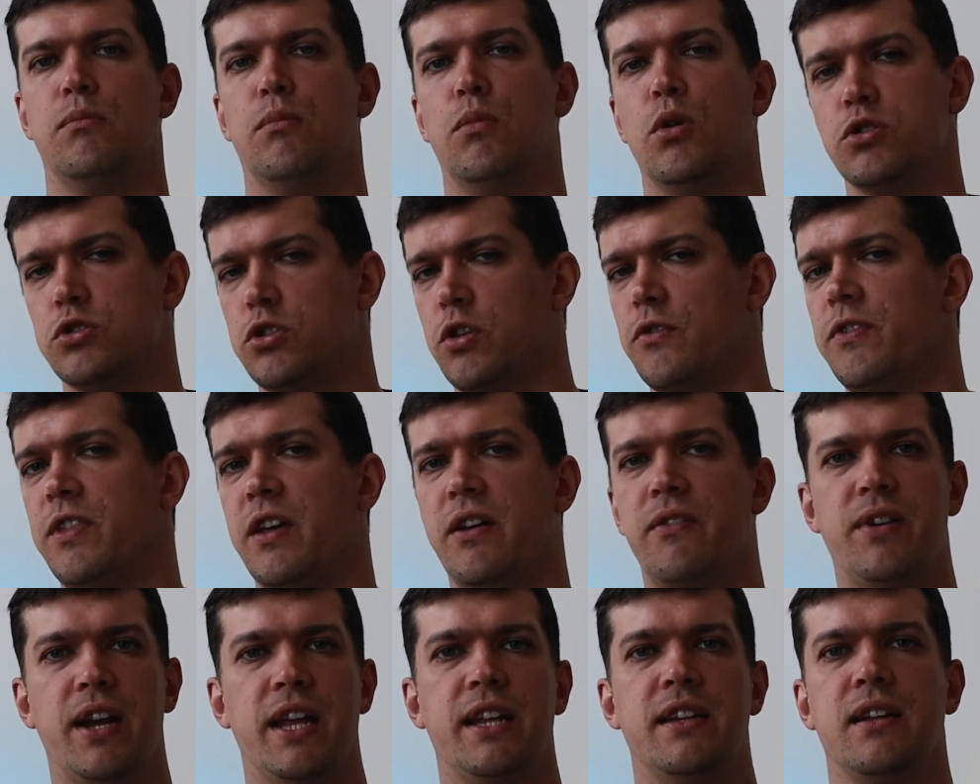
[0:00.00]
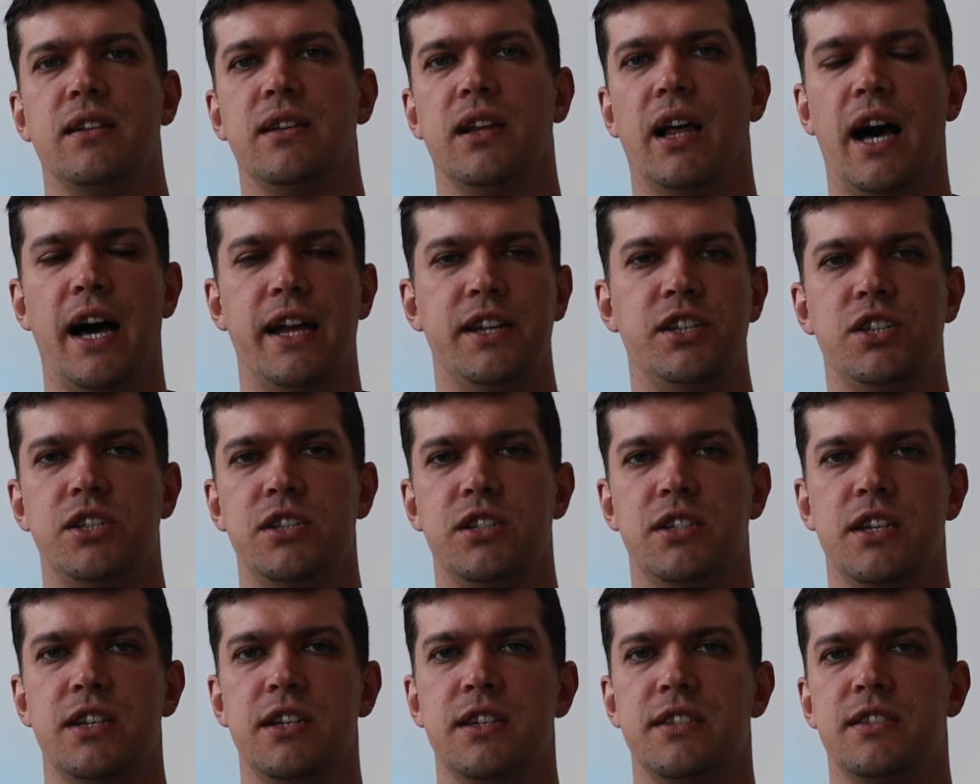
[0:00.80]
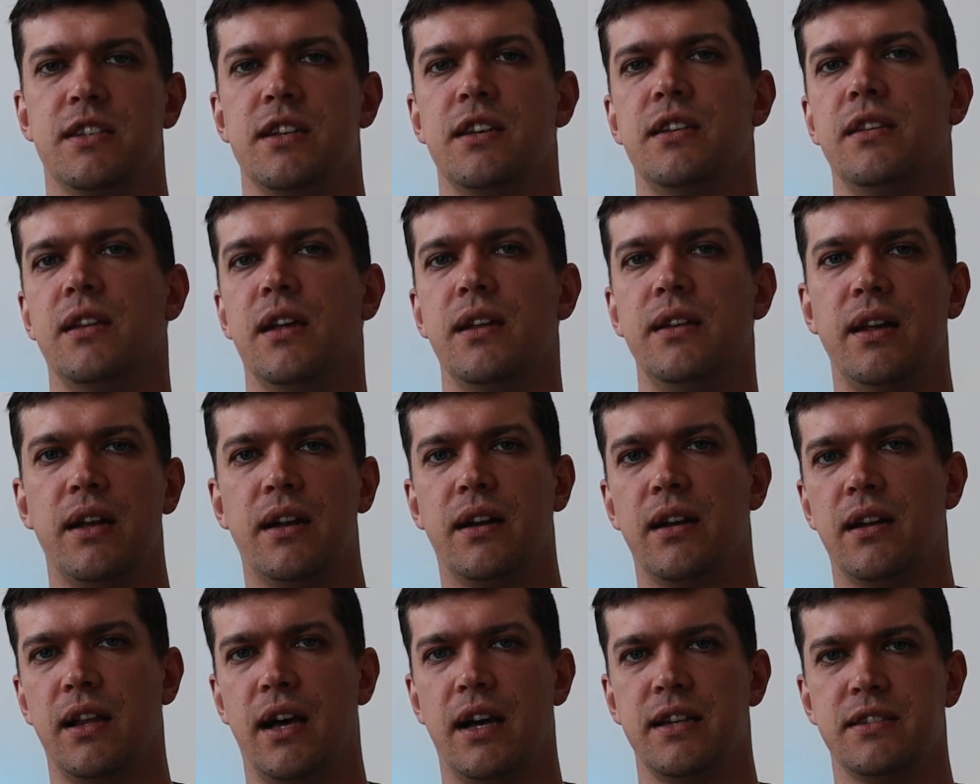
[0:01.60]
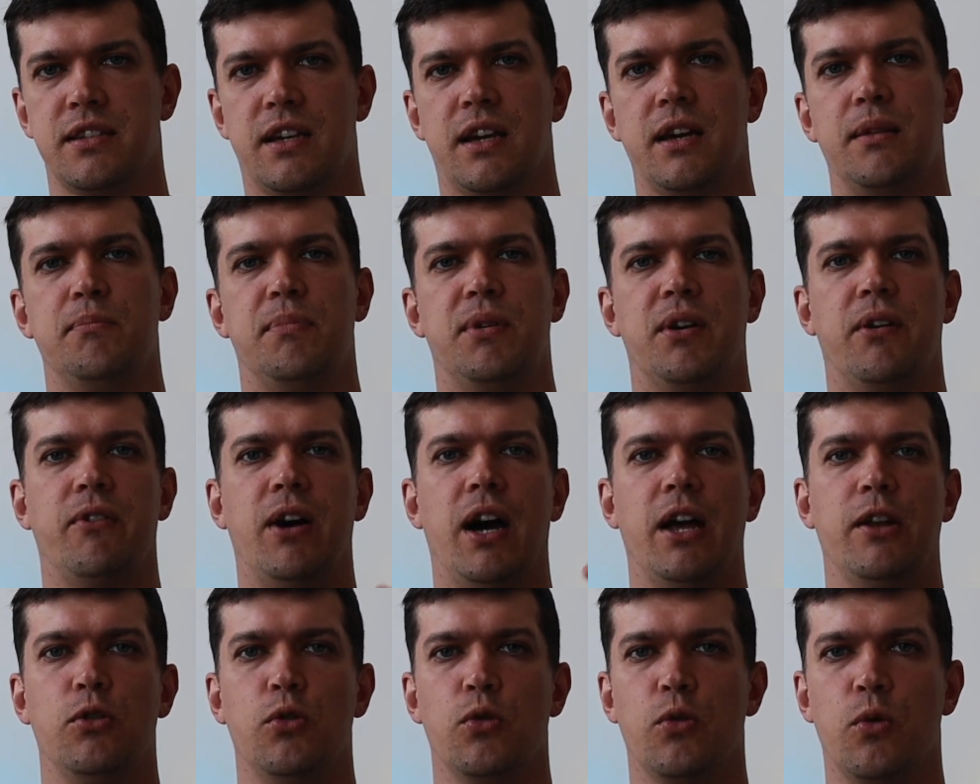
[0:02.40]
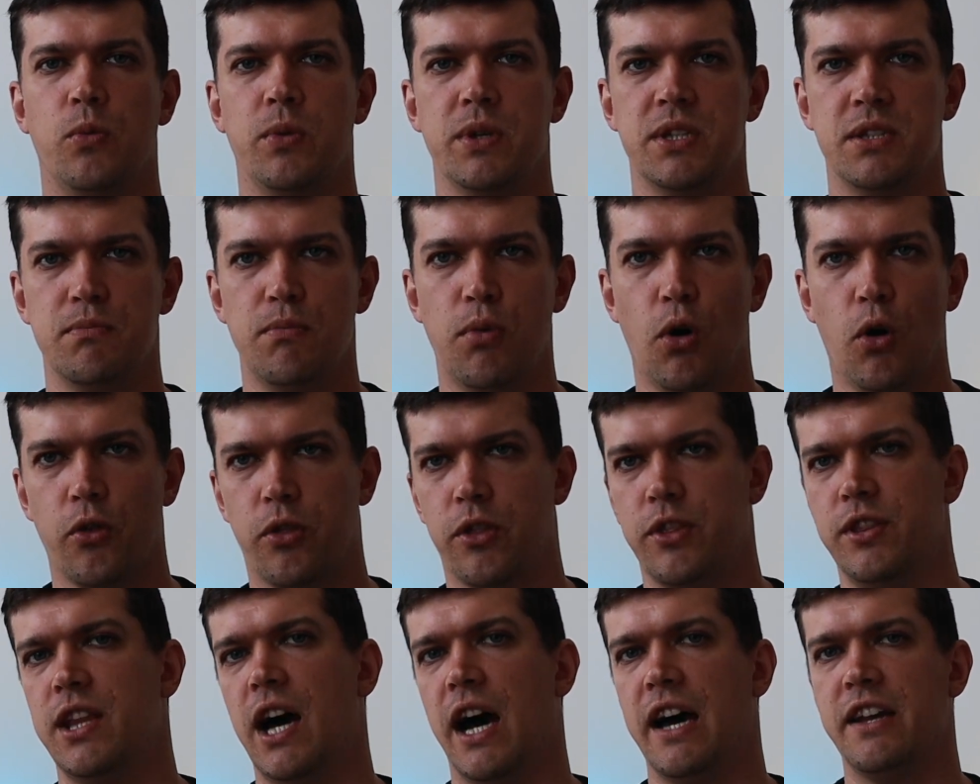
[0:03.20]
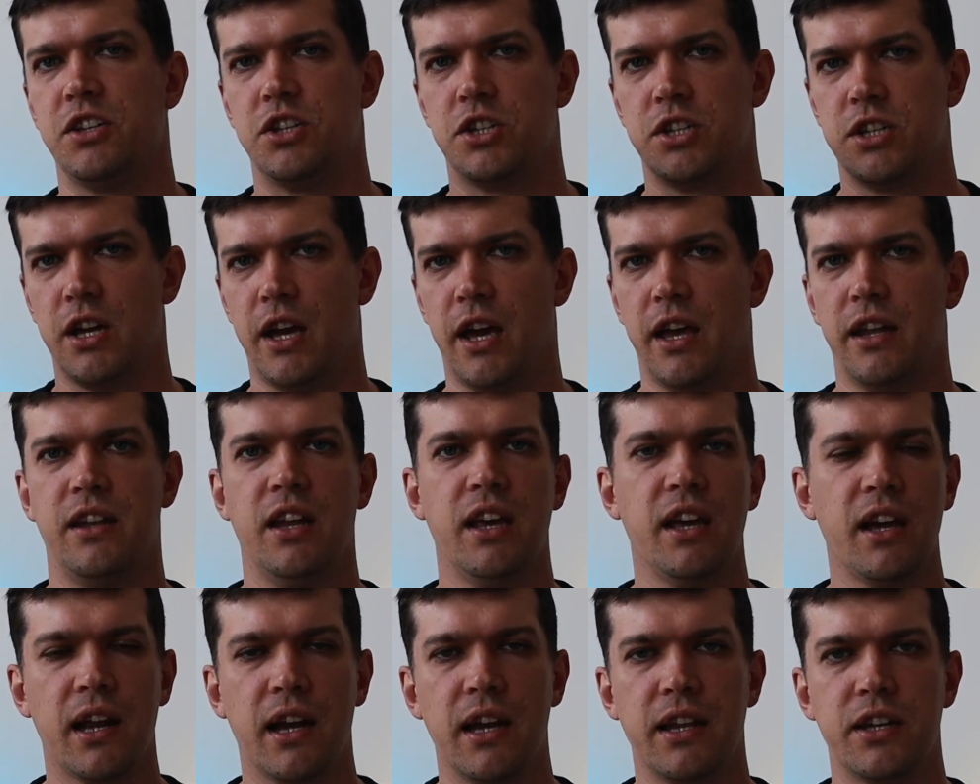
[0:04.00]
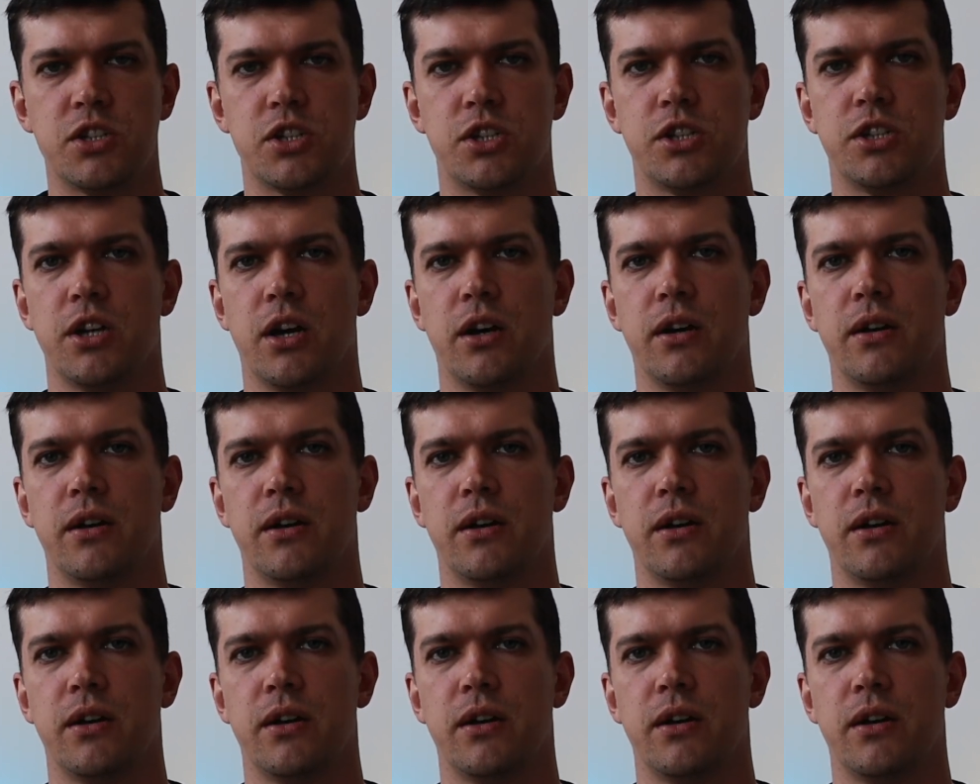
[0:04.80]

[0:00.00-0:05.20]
Most of the rental agencies in the Netherlands can provide you with both Dutch and English